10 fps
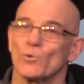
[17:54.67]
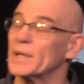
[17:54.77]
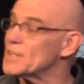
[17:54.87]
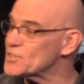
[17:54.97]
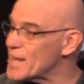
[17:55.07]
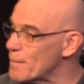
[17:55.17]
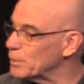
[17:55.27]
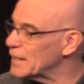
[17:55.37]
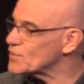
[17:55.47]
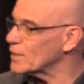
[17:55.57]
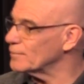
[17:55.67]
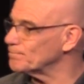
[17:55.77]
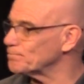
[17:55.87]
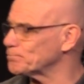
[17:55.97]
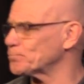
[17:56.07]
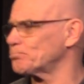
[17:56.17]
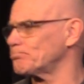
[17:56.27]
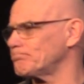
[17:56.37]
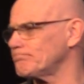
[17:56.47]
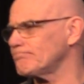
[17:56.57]
What is that blessing?
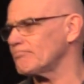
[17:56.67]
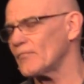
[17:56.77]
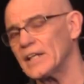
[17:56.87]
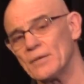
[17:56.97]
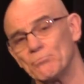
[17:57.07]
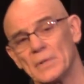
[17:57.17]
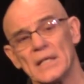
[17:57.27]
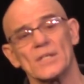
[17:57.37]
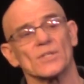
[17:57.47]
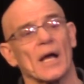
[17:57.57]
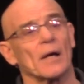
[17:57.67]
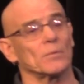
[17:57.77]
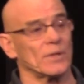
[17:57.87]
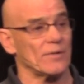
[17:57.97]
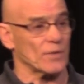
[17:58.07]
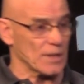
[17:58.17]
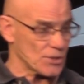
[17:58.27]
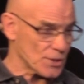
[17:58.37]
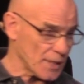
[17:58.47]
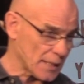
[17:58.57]
It means I will never
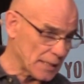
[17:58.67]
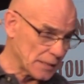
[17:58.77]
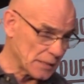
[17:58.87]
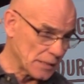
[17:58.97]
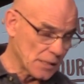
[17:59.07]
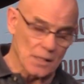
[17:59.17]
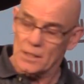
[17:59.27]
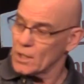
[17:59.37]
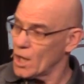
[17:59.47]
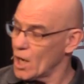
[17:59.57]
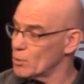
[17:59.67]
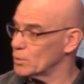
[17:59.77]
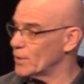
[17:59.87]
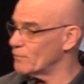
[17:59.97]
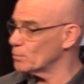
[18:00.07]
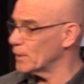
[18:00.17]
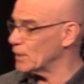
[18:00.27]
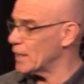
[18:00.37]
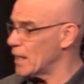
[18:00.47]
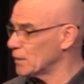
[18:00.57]
get sick, the car will never
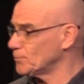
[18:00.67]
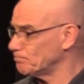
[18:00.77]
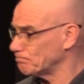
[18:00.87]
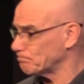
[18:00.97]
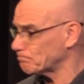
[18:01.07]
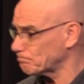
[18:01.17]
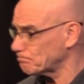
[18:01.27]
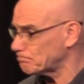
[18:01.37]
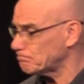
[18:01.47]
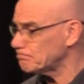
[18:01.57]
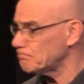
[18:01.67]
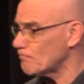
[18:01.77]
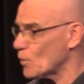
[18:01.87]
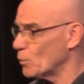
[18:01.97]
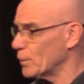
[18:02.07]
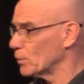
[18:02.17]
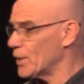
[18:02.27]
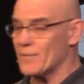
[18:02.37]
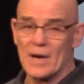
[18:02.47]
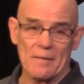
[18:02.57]
break down, we will
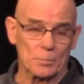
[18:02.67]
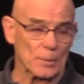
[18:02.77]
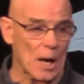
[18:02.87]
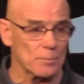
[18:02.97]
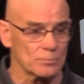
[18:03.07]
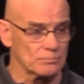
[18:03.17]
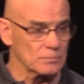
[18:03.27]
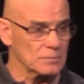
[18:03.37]
never have a problem?